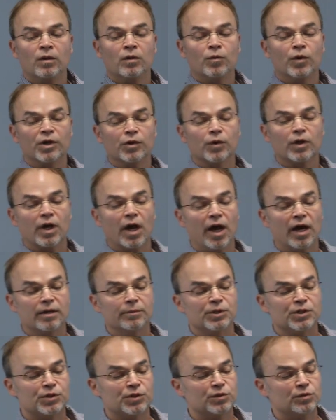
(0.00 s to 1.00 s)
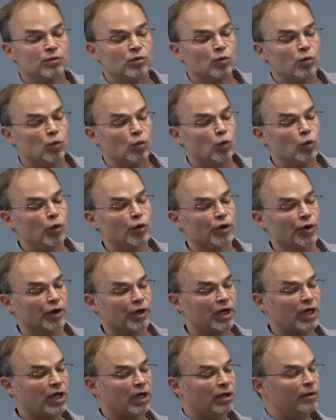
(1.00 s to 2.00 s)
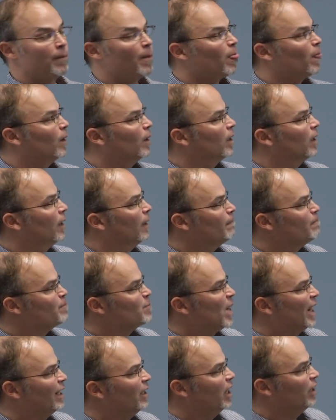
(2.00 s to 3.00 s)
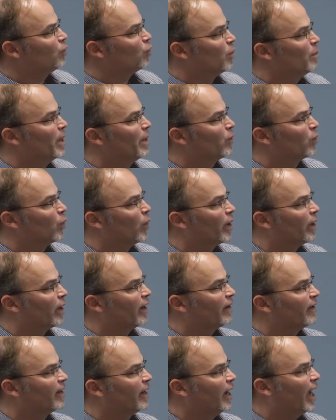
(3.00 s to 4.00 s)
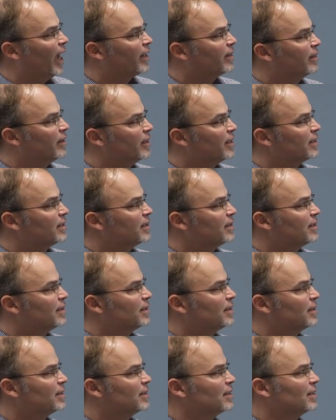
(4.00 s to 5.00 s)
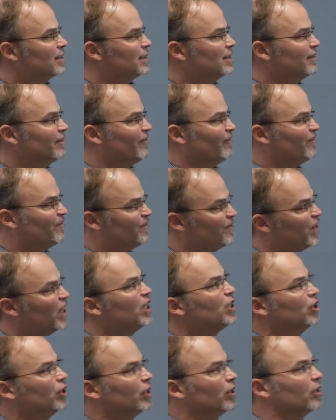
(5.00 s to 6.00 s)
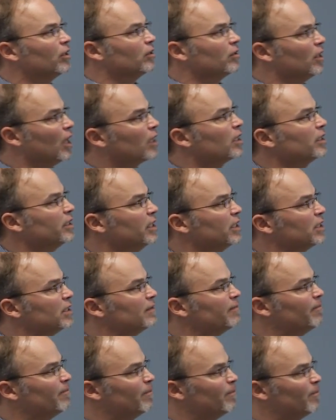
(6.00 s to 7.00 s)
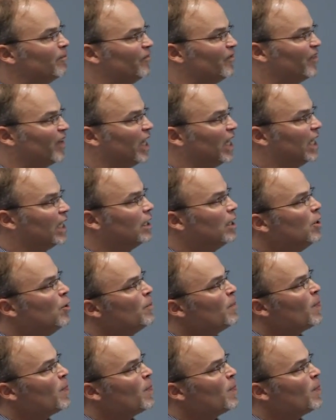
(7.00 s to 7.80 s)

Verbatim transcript: Where do economists work? I, I don't remember where I got this figure. Luckily, it's vague.